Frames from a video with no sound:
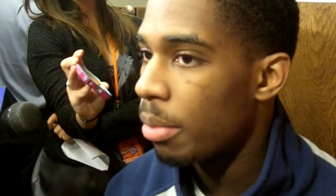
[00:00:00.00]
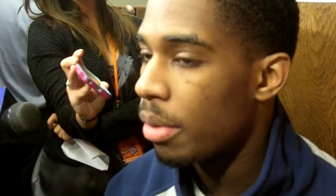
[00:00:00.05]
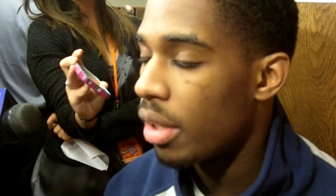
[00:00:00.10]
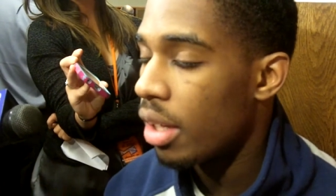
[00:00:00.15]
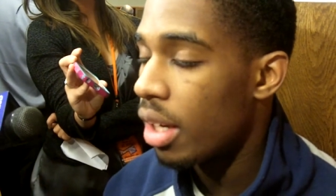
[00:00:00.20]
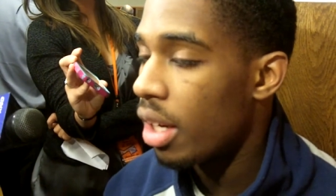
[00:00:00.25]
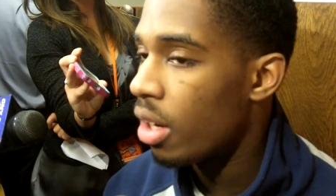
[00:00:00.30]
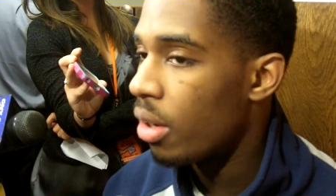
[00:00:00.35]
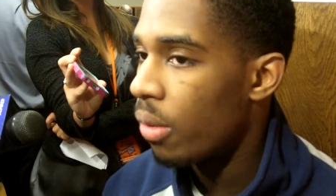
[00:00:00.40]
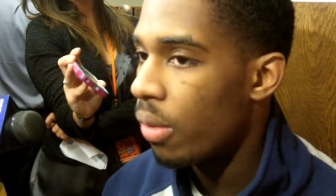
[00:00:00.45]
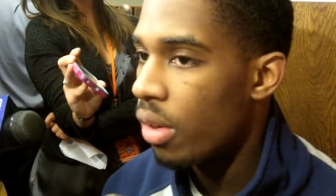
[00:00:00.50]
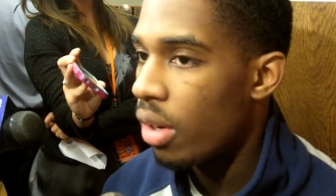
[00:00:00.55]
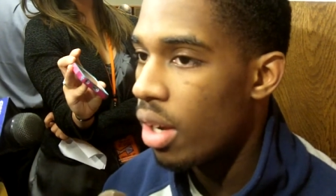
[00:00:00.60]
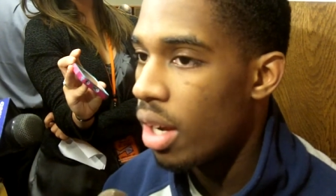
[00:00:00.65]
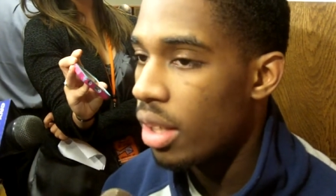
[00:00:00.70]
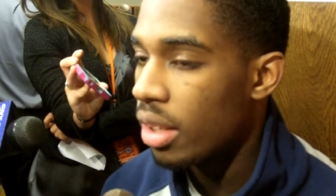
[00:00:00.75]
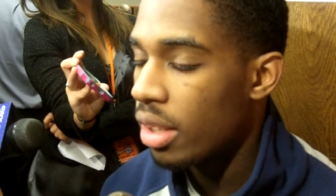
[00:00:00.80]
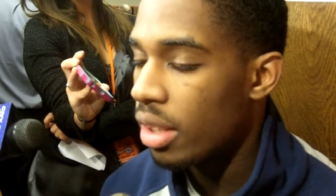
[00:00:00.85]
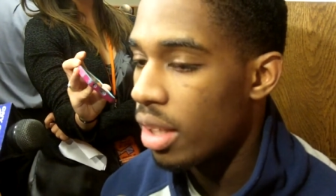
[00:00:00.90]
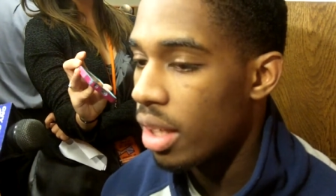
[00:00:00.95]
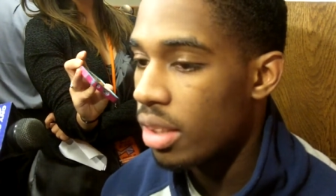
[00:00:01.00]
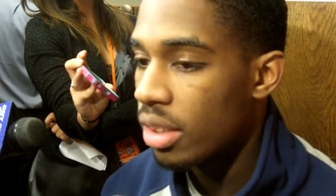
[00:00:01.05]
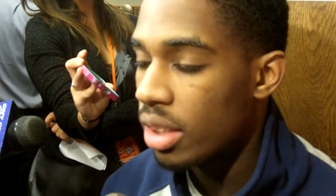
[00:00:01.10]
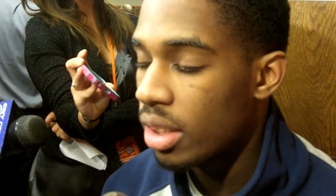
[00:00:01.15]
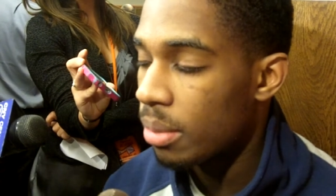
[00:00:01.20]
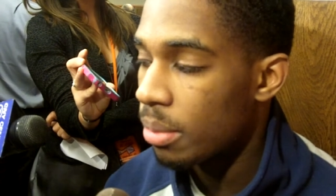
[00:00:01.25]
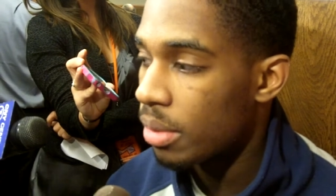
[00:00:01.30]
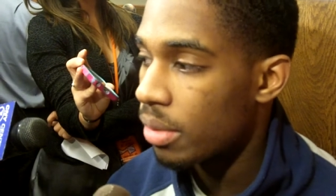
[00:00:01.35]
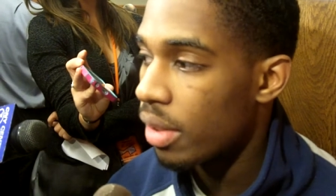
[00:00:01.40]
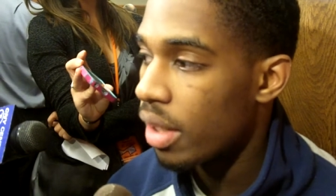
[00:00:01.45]
But overall, I think our
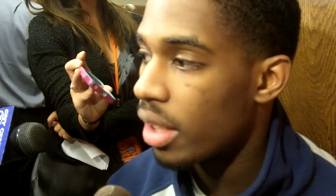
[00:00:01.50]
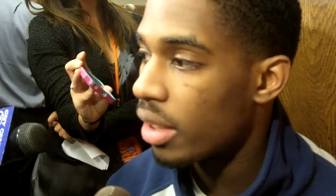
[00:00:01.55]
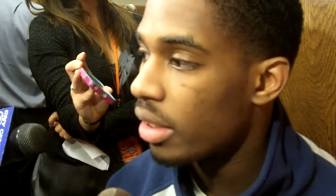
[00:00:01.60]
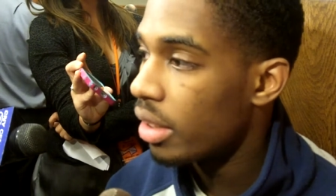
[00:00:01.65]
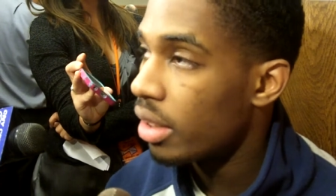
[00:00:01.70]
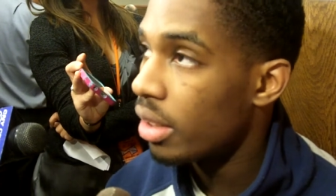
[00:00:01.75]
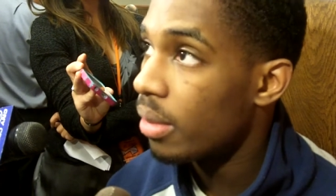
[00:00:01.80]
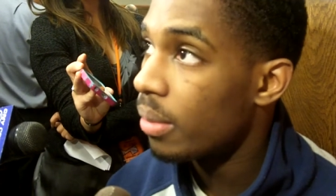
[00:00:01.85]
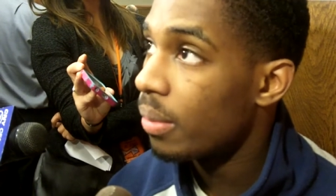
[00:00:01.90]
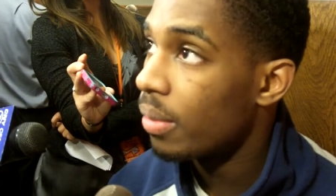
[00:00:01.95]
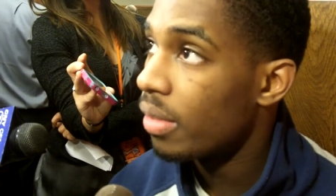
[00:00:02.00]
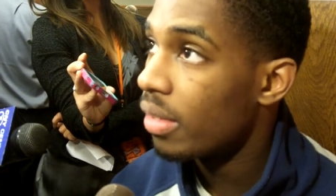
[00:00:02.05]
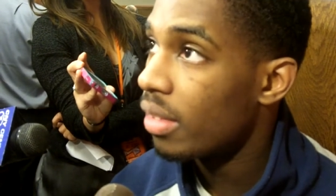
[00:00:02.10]
team is very deep.